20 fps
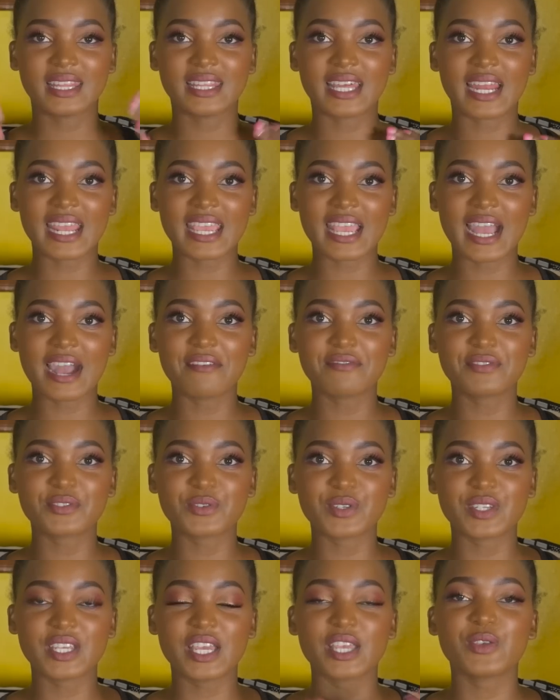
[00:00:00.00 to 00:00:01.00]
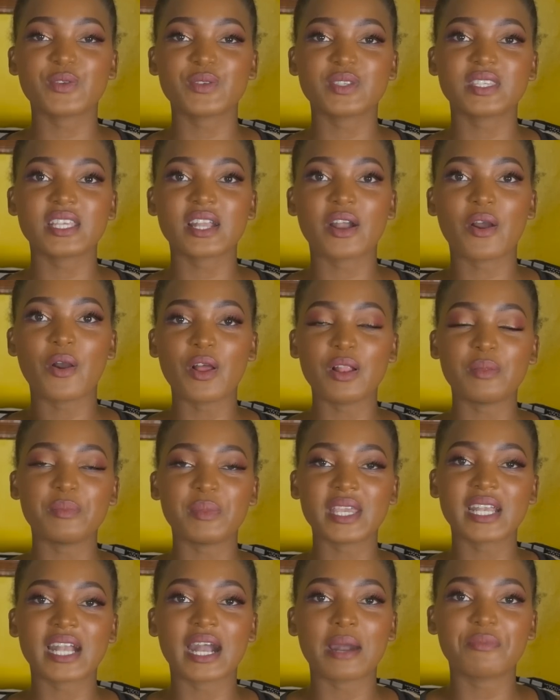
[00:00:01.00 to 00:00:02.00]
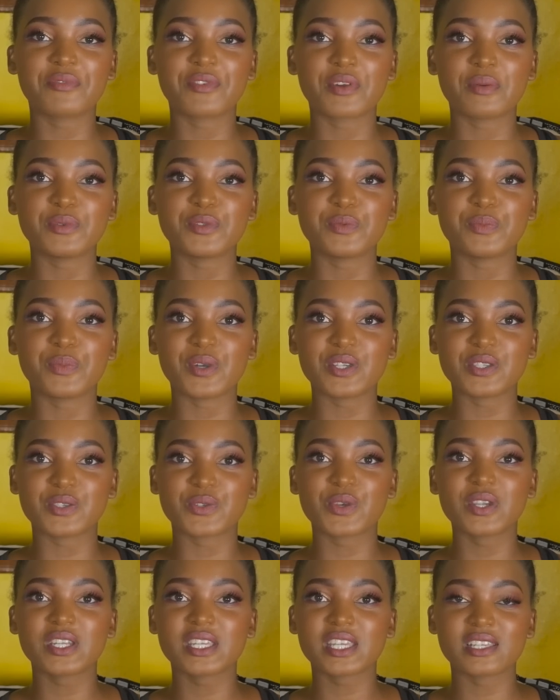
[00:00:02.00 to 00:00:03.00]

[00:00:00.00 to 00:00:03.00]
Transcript: that I have today, using all makeup from Dubois Road,